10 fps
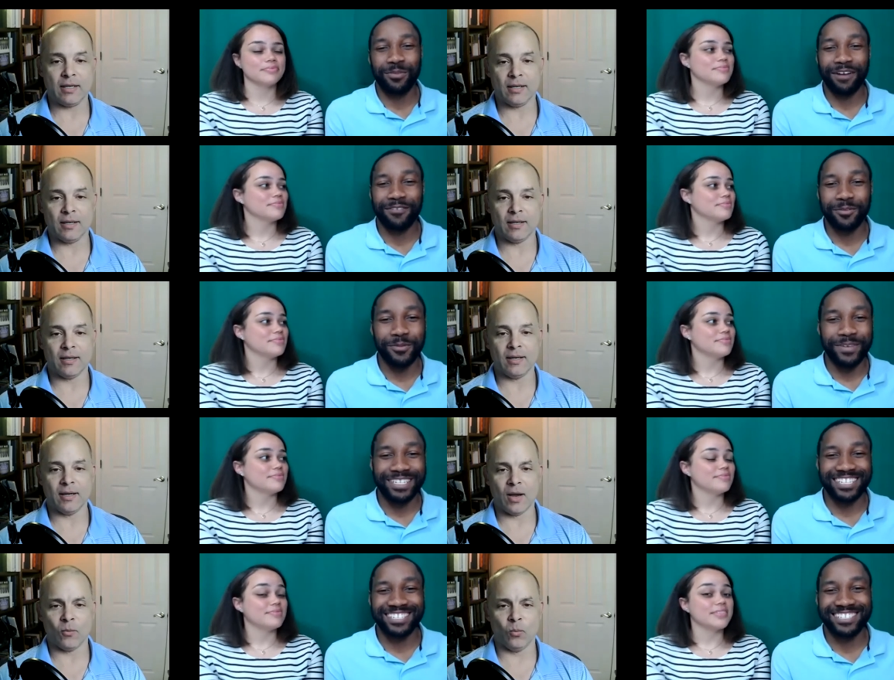Speaker 1: a profitable
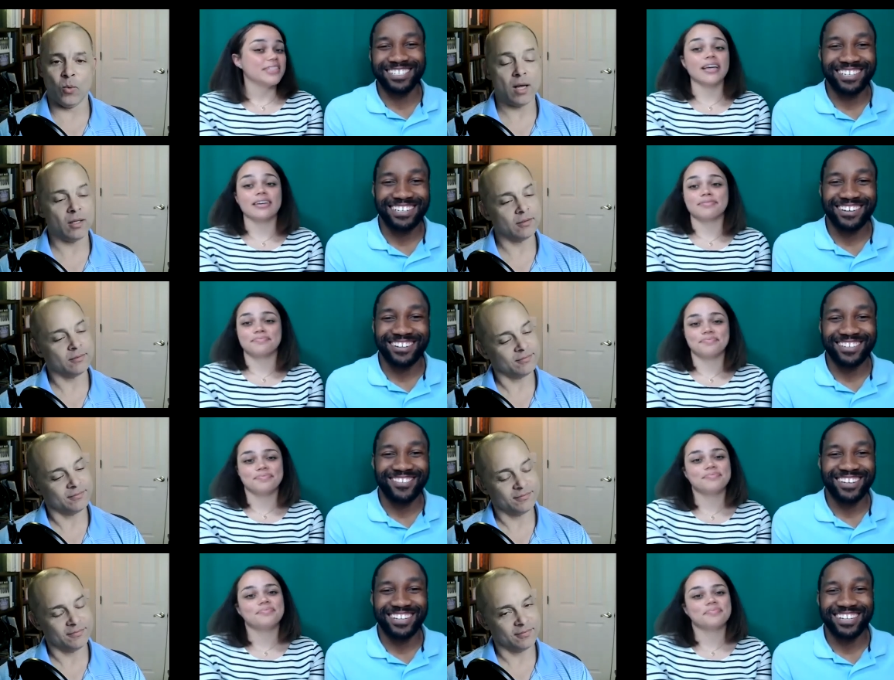business.
Speaker 2: Well,
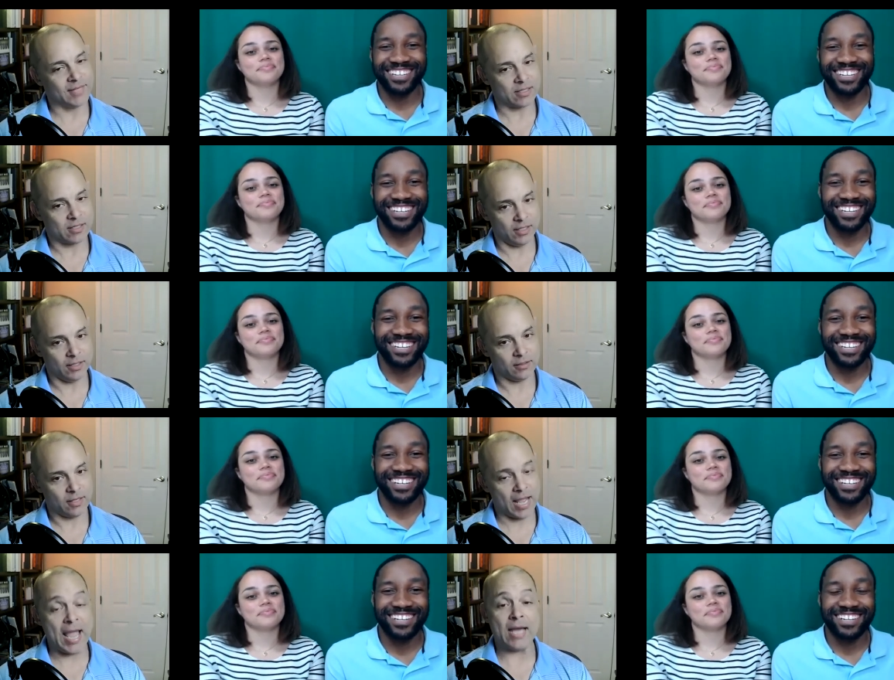that's it.
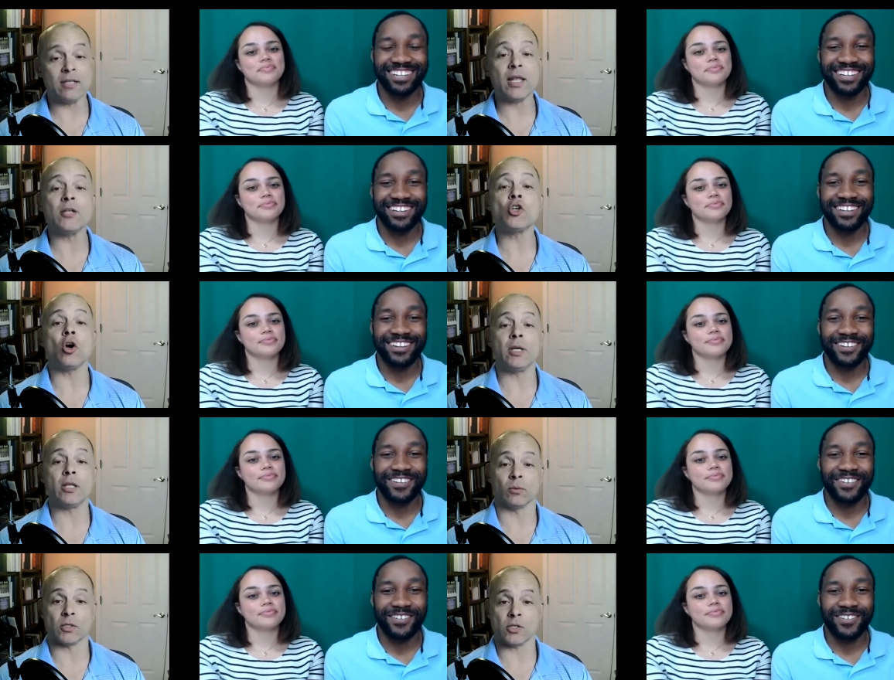And then show me
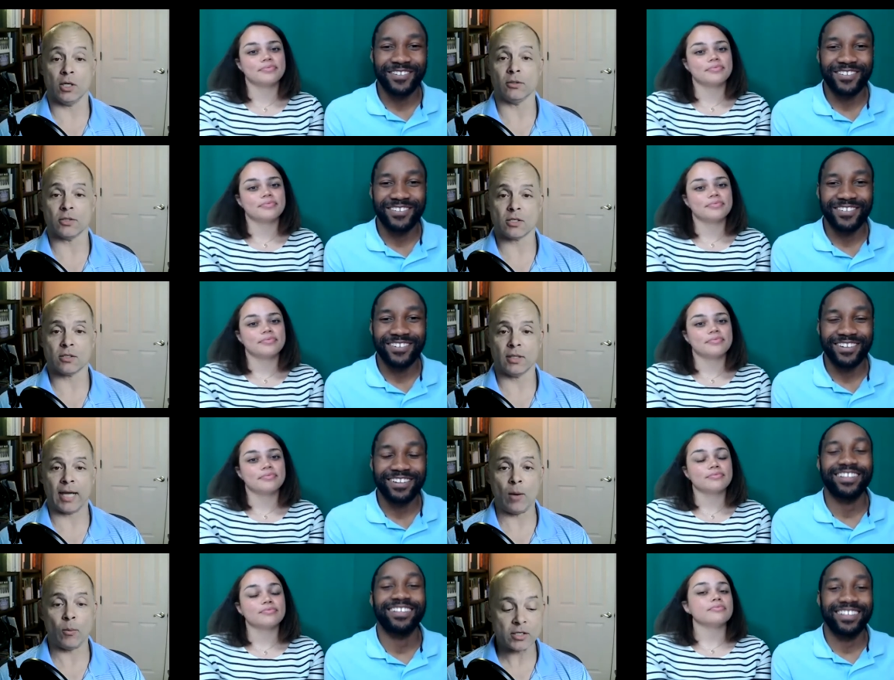the results.
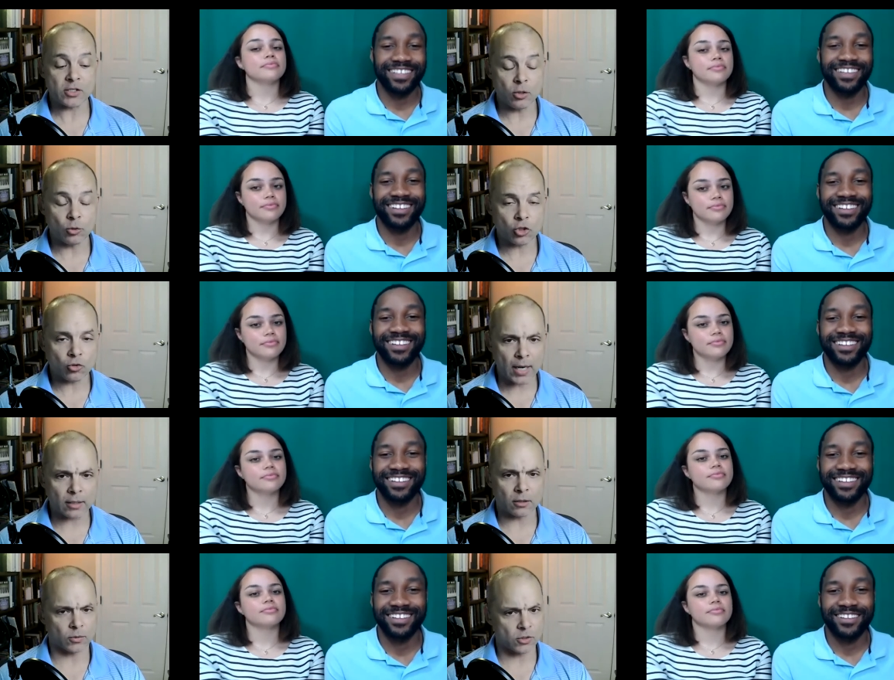Like, I want to see you
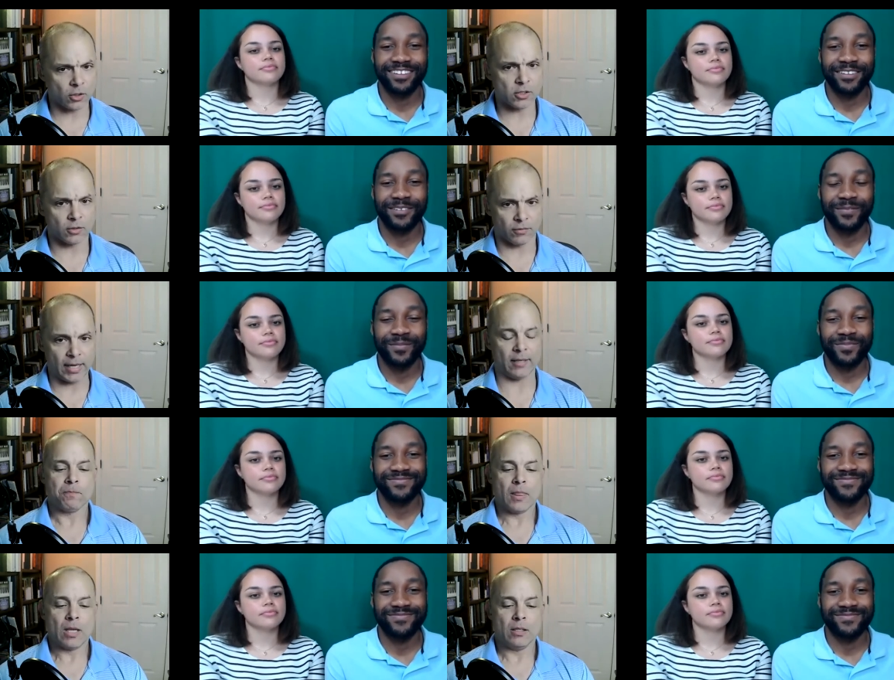track the results of
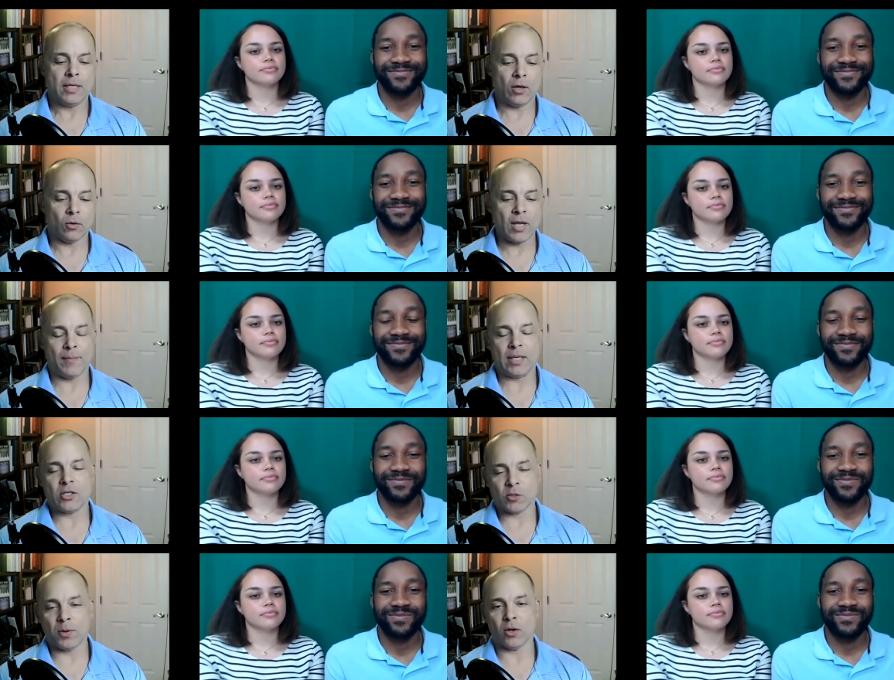that. Now, am I
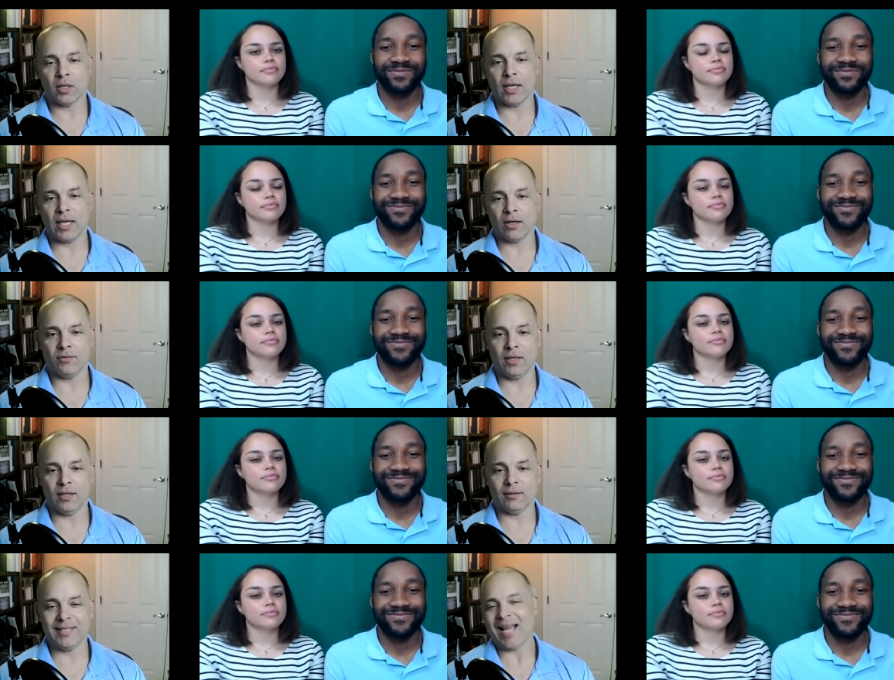just poking at Gary
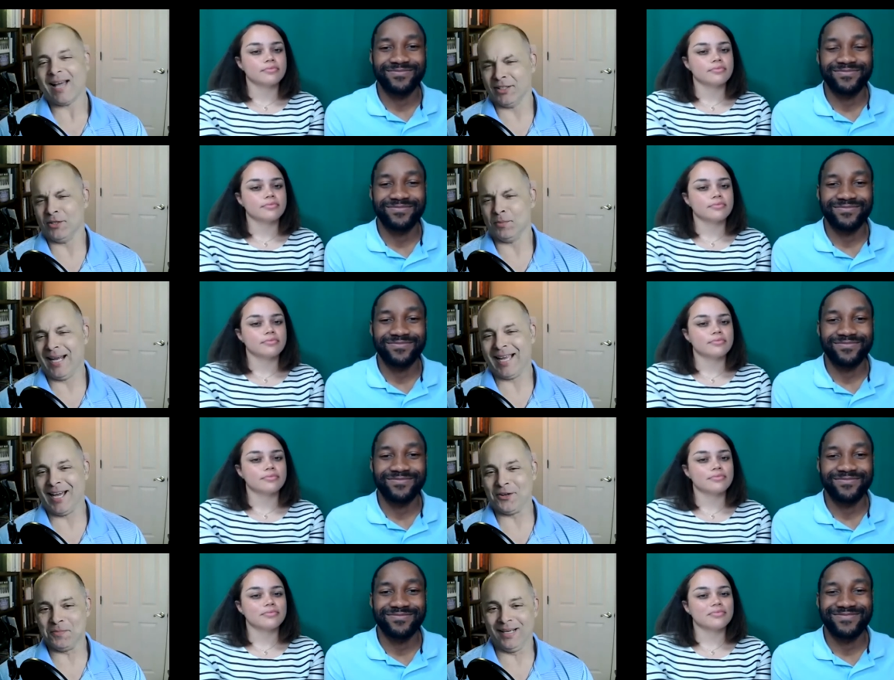Vee? Yeah, a little bit. I
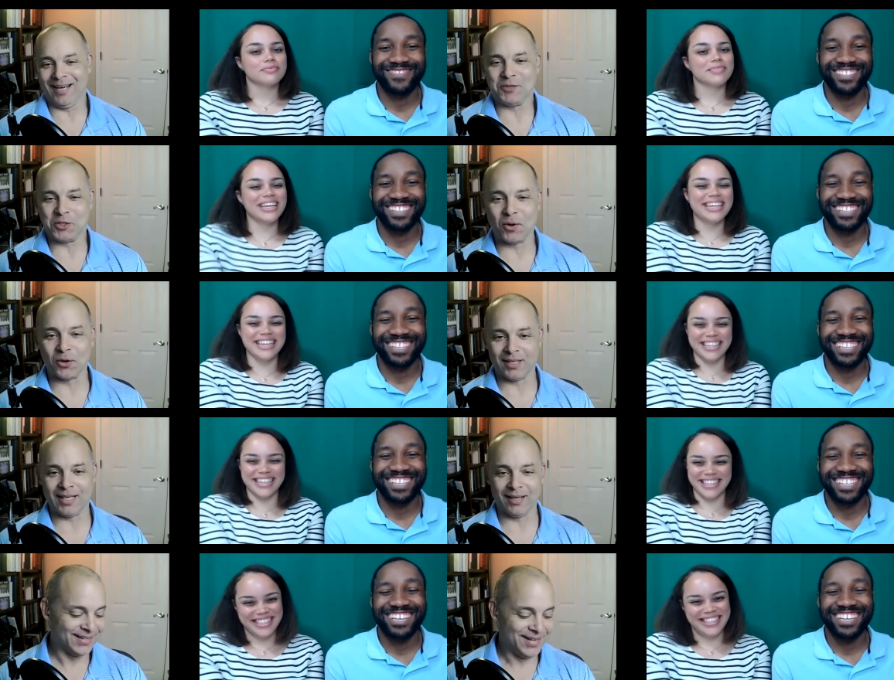got to admit it. I'm just poking at
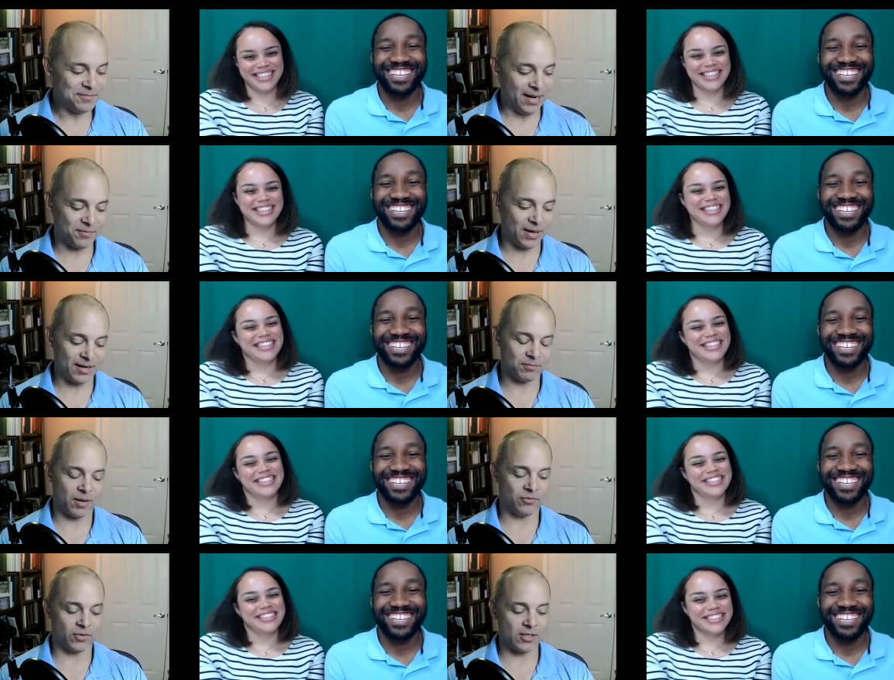Gary Vee. But my,
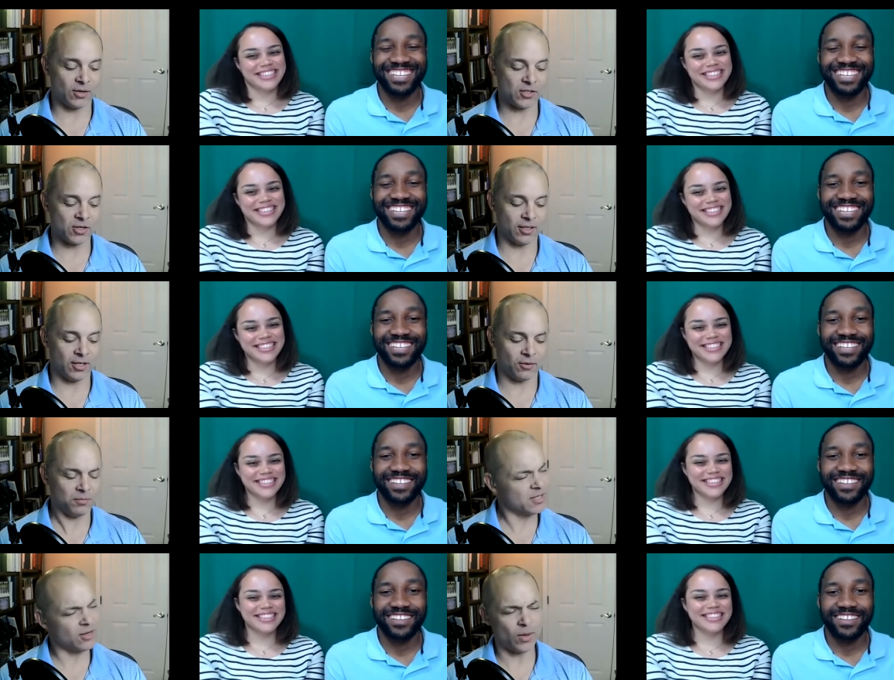my friends always call, you
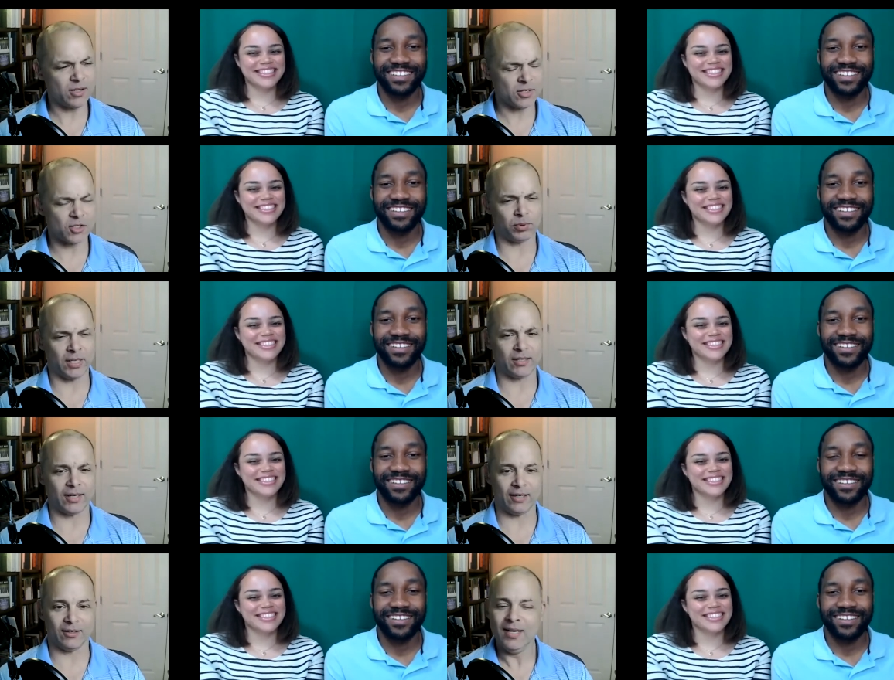know, say, why are you such a player
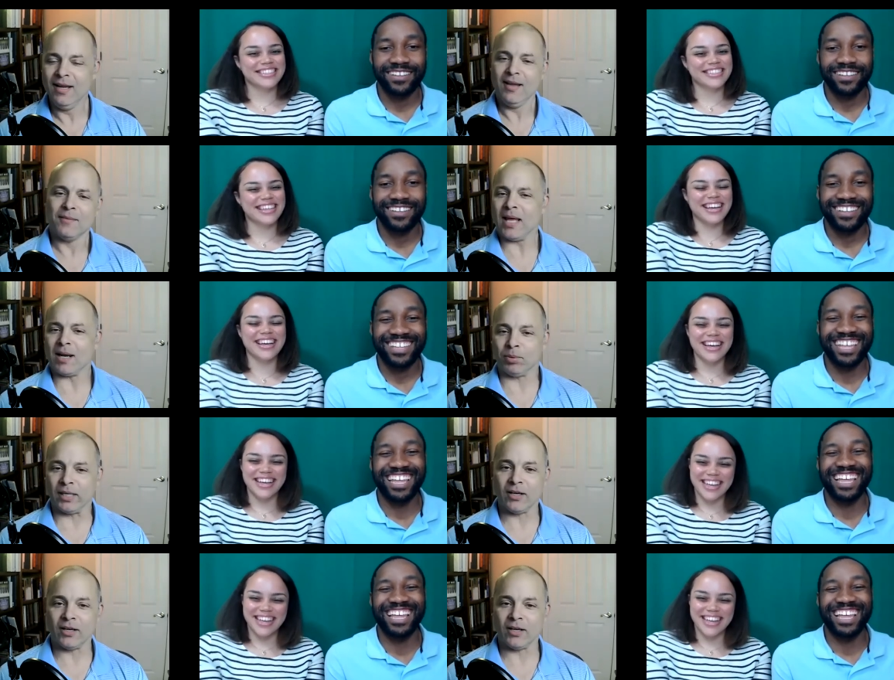hater? I'm not a player